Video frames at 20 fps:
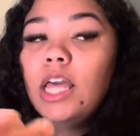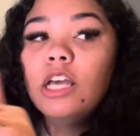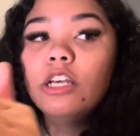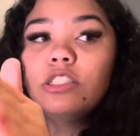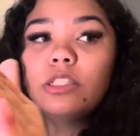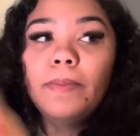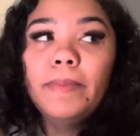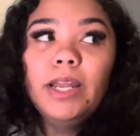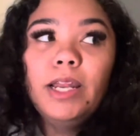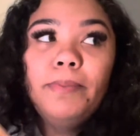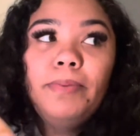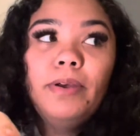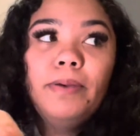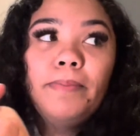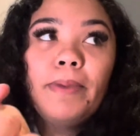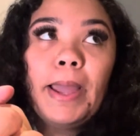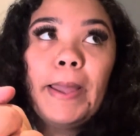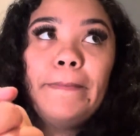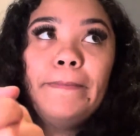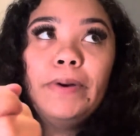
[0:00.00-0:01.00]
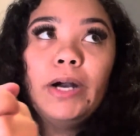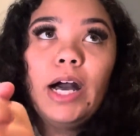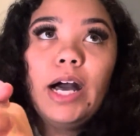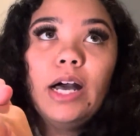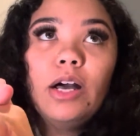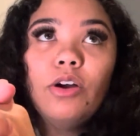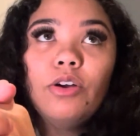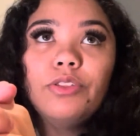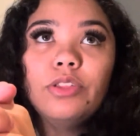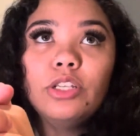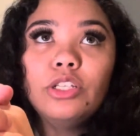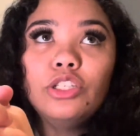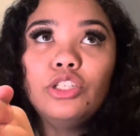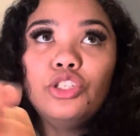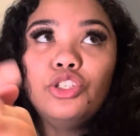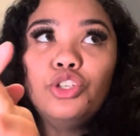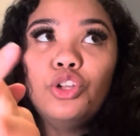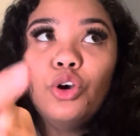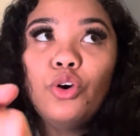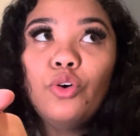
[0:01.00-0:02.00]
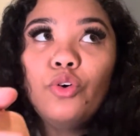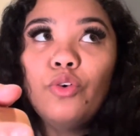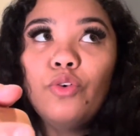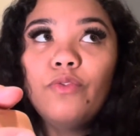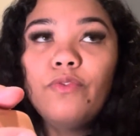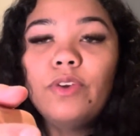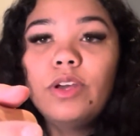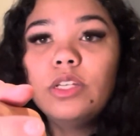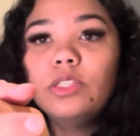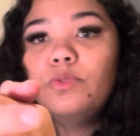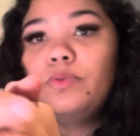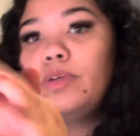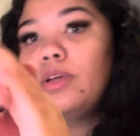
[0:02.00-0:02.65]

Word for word: So I'm gonna put my pot on the stove because we